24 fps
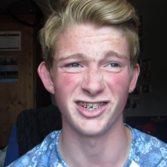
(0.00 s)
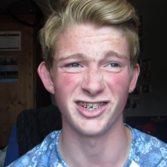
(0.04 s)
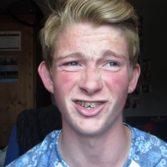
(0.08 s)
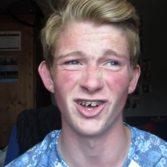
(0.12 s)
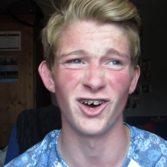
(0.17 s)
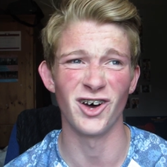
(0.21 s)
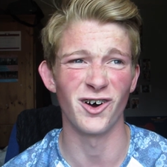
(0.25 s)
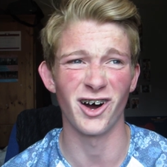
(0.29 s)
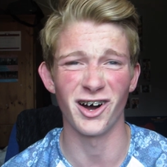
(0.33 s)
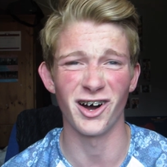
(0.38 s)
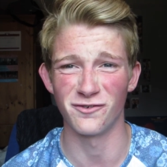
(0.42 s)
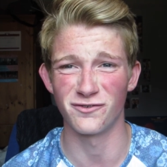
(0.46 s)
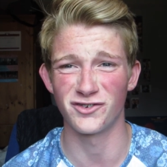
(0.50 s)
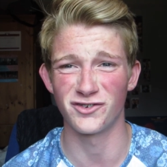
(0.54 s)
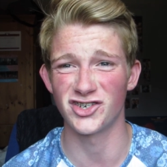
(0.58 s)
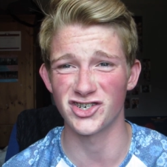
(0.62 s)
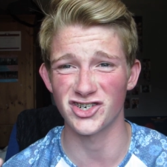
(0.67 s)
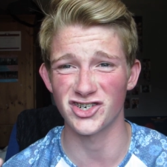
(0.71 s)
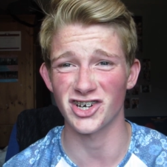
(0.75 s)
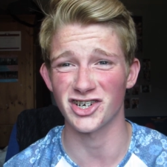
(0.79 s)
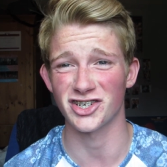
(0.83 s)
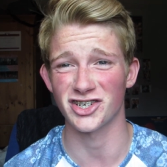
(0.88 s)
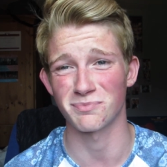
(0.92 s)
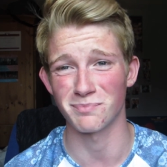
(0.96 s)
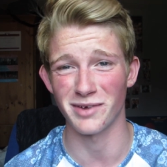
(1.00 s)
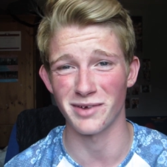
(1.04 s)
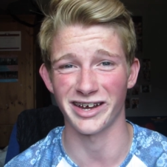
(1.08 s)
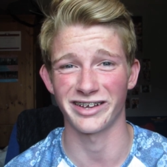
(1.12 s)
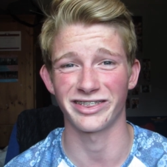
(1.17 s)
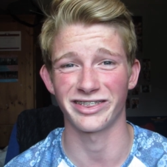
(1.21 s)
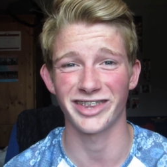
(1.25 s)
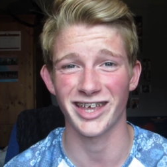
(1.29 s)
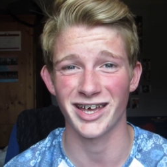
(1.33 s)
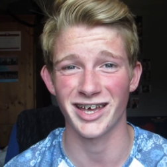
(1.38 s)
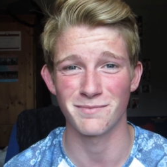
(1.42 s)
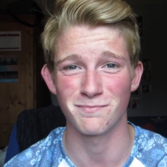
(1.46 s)
you know, I've just
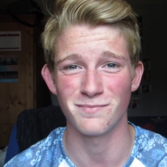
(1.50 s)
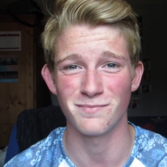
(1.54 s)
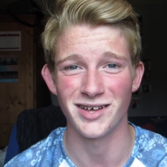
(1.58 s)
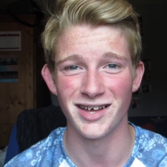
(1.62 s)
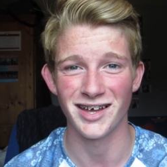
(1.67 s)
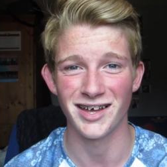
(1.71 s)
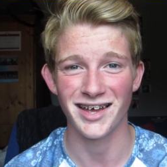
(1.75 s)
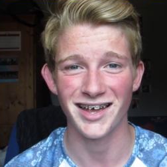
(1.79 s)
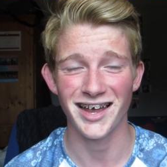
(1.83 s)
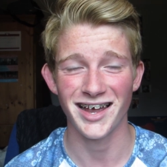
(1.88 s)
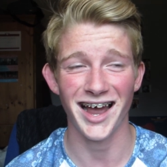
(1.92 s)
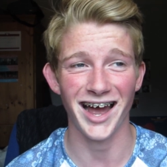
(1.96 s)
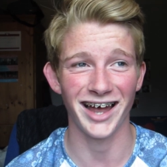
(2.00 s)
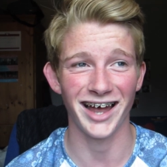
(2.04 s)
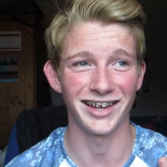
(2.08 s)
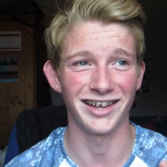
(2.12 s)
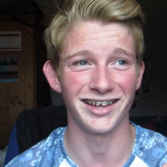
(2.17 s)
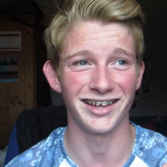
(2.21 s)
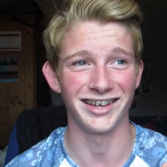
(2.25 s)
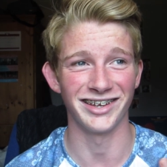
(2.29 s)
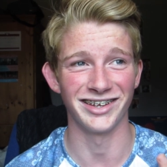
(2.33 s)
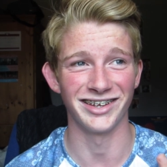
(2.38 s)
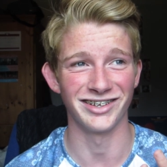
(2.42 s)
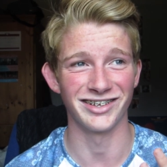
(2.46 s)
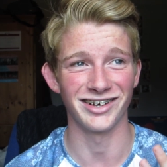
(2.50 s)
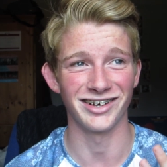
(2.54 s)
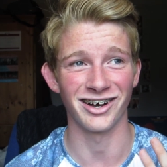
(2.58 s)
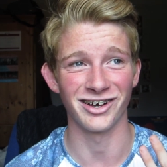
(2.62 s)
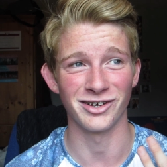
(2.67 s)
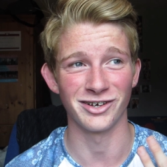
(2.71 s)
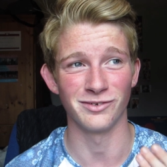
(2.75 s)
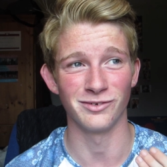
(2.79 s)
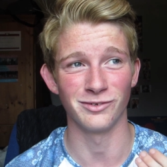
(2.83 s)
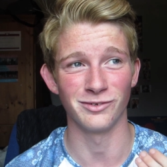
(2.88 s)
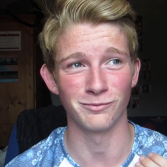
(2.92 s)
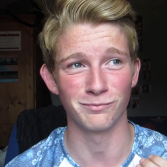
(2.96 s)
made them and it,
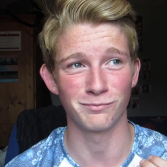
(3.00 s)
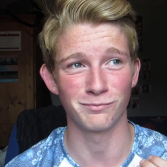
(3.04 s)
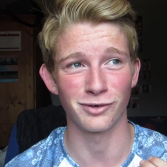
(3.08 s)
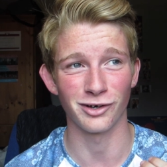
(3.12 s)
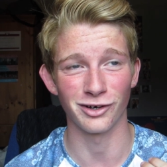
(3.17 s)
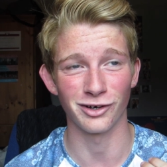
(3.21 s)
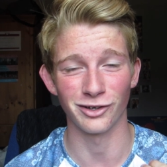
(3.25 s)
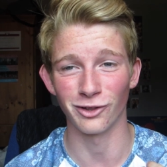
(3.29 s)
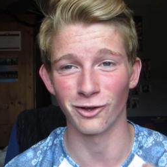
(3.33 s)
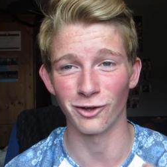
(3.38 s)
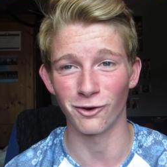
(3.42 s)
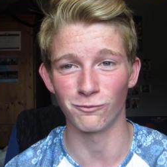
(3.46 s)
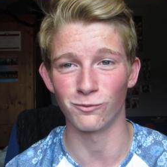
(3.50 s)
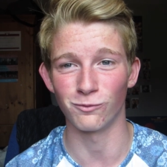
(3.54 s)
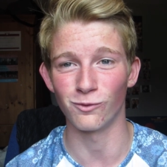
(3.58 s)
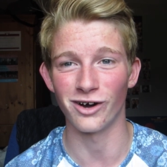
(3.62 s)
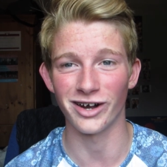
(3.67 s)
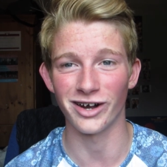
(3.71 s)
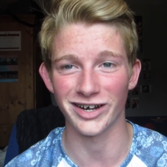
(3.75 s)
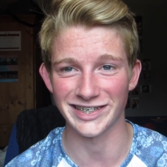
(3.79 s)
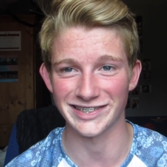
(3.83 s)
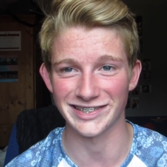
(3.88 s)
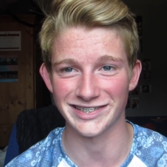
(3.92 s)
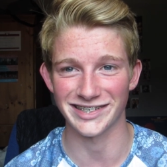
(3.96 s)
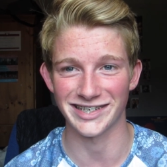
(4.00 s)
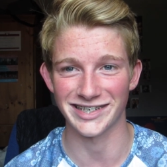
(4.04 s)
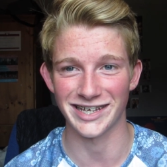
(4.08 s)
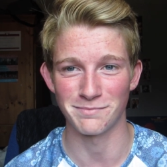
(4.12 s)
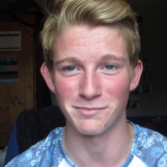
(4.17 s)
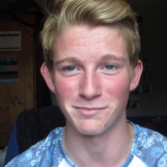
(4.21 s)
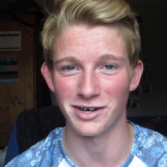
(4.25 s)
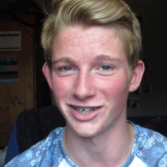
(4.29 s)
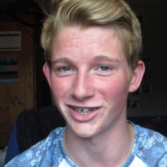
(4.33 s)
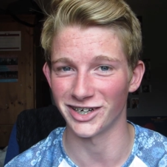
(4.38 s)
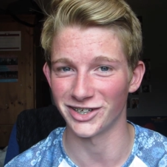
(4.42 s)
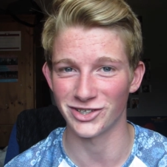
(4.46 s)
I've put a lot of work into
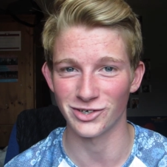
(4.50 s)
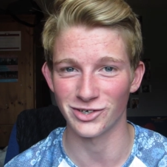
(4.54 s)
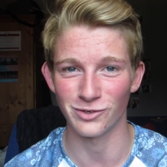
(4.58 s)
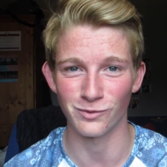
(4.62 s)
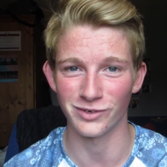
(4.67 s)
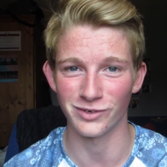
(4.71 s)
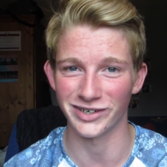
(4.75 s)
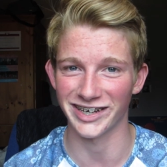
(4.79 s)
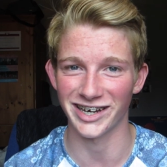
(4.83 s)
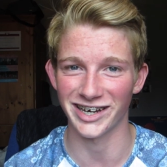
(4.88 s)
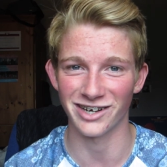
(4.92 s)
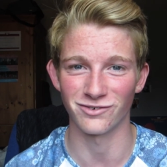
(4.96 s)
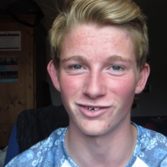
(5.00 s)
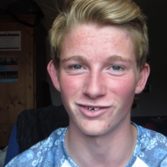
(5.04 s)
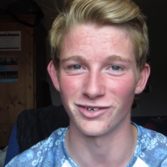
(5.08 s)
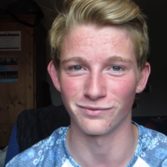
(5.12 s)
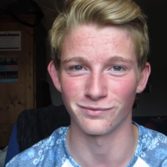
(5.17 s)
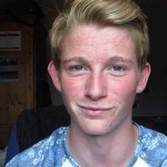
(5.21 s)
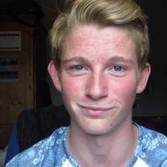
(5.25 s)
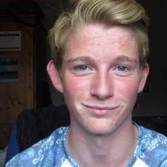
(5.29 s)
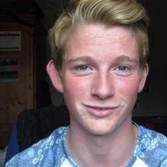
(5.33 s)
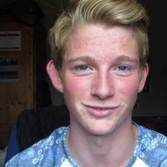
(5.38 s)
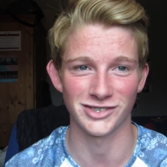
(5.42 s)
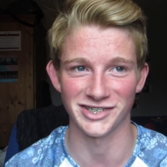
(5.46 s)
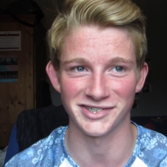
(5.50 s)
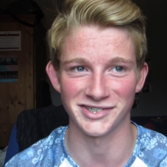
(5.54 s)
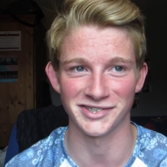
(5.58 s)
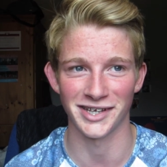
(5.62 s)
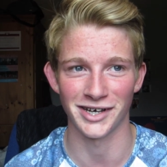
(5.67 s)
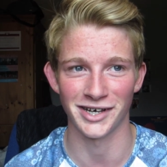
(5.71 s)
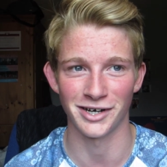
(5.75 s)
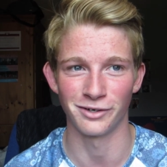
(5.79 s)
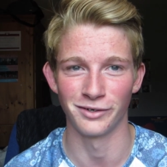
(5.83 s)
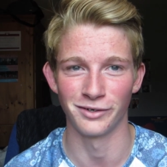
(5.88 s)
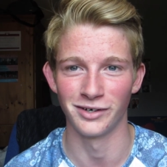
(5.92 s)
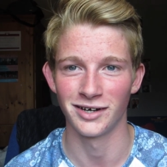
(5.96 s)
them and I don't wanna get rid of them just
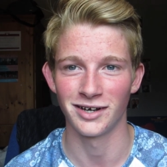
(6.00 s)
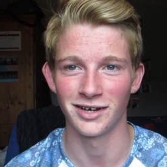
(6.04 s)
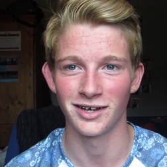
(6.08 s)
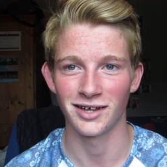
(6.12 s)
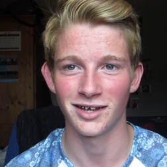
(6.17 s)
now